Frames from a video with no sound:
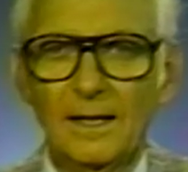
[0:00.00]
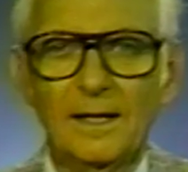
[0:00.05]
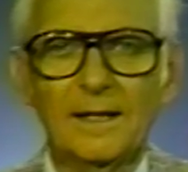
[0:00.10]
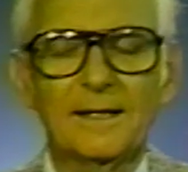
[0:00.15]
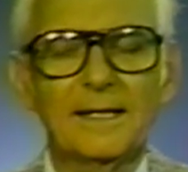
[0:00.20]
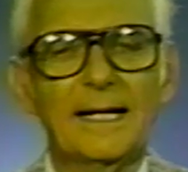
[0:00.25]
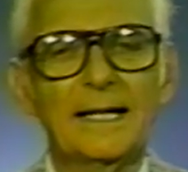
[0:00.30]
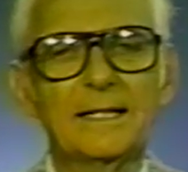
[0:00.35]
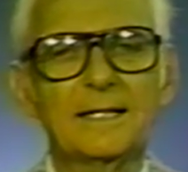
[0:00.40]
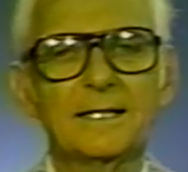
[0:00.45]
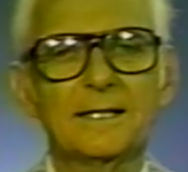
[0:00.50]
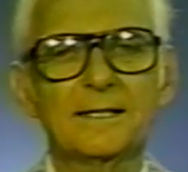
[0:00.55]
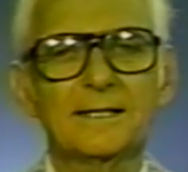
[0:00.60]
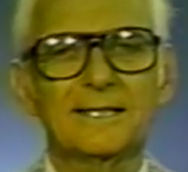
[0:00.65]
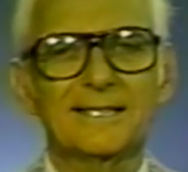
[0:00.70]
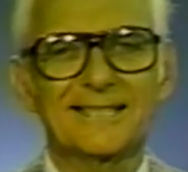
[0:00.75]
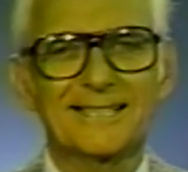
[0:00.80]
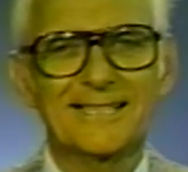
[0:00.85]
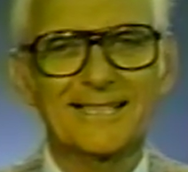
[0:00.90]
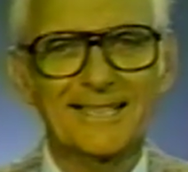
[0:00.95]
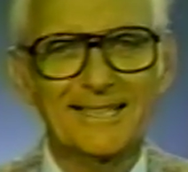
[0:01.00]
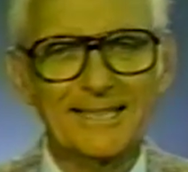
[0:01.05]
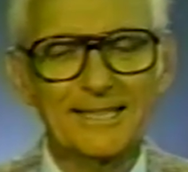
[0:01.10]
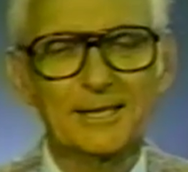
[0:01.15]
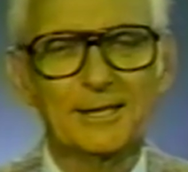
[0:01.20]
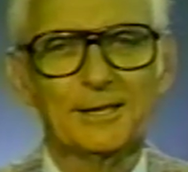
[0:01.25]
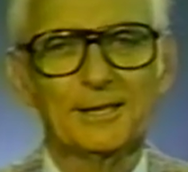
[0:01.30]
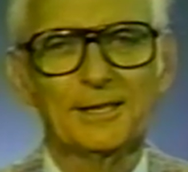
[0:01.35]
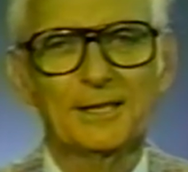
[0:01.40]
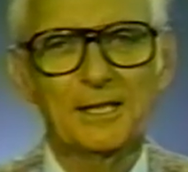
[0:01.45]
and that is that
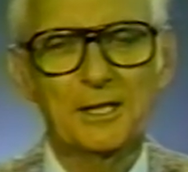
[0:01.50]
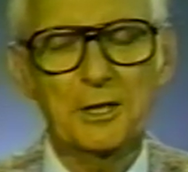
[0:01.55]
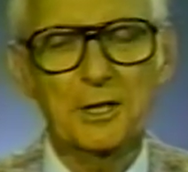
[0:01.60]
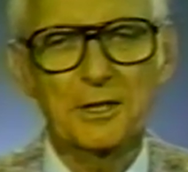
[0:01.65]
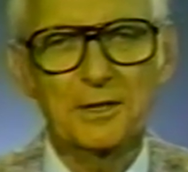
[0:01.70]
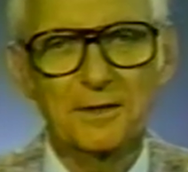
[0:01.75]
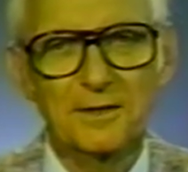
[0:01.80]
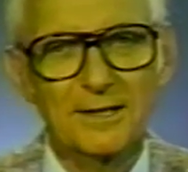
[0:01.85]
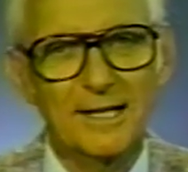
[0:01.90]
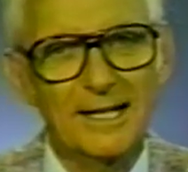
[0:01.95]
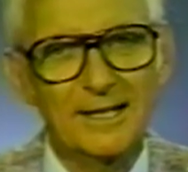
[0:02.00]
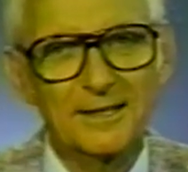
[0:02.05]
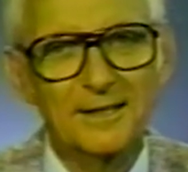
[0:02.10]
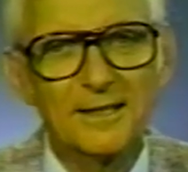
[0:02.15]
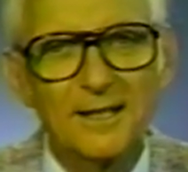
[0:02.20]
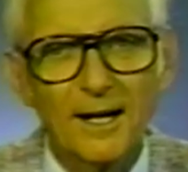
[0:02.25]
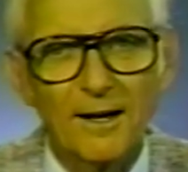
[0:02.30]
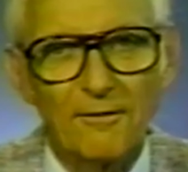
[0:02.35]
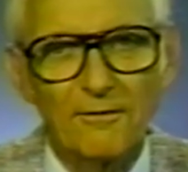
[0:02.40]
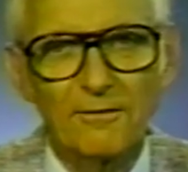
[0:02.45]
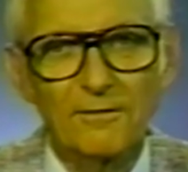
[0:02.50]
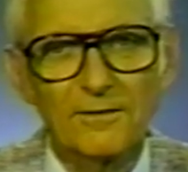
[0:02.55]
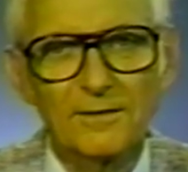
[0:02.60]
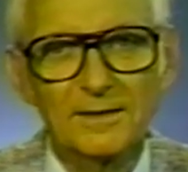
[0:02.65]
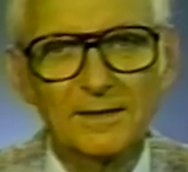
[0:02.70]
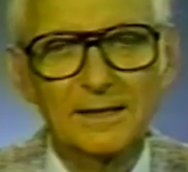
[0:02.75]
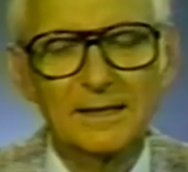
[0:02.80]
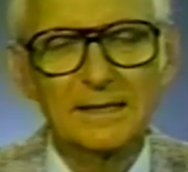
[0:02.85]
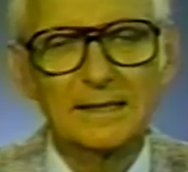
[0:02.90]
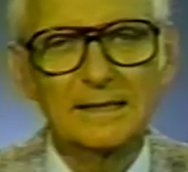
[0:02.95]
skill is not enough.
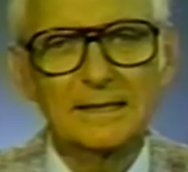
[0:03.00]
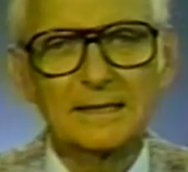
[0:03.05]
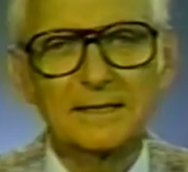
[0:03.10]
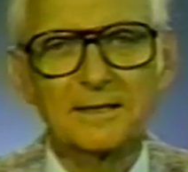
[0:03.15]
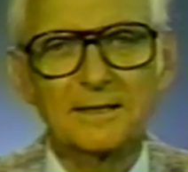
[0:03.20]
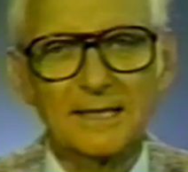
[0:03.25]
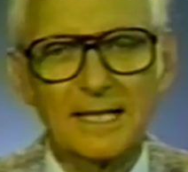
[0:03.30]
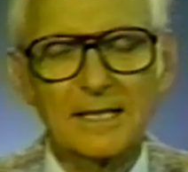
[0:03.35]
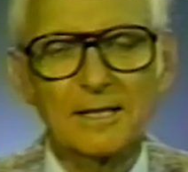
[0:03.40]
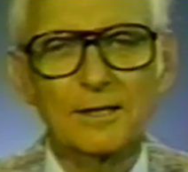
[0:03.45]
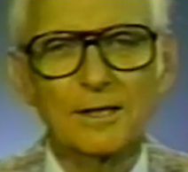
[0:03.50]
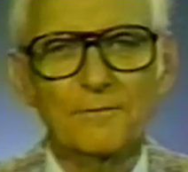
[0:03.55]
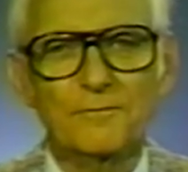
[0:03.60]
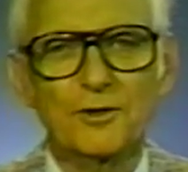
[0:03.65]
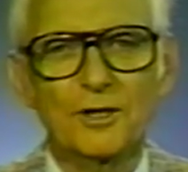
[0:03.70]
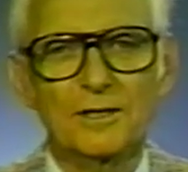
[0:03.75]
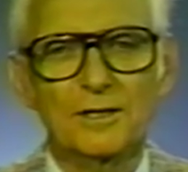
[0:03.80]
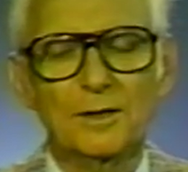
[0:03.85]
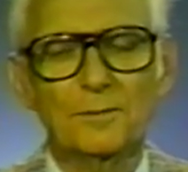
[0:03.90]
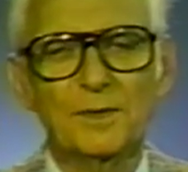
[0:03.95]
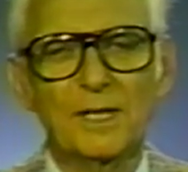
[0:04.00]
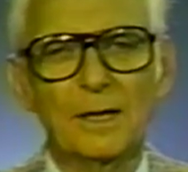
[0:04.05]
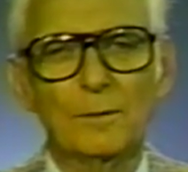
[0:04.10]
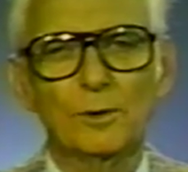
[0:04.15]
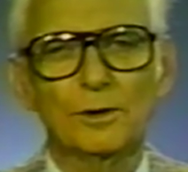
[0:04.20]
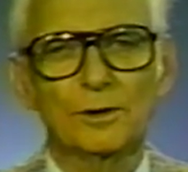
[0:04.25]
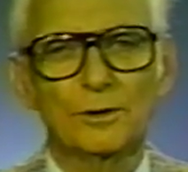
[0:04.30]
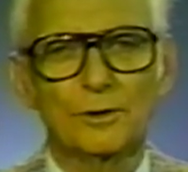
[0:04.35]
It's not enough just to be able to